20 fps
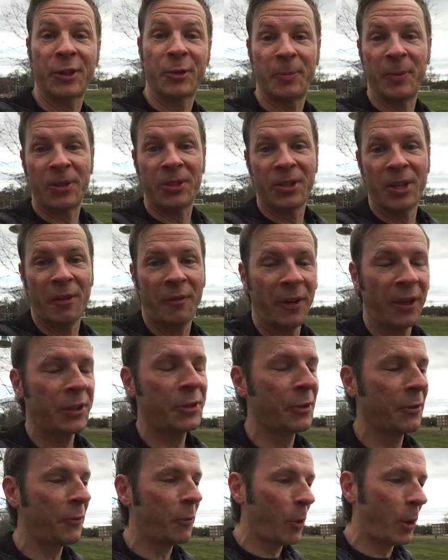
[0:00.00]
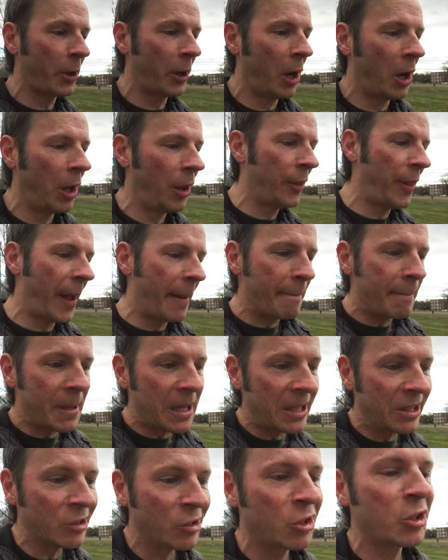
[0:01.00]
specifics of what all that
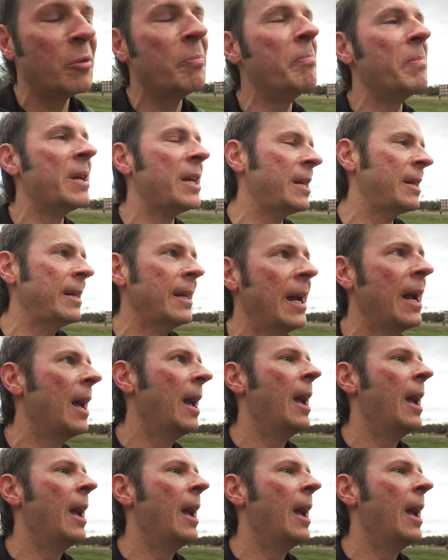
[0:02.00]
means to me,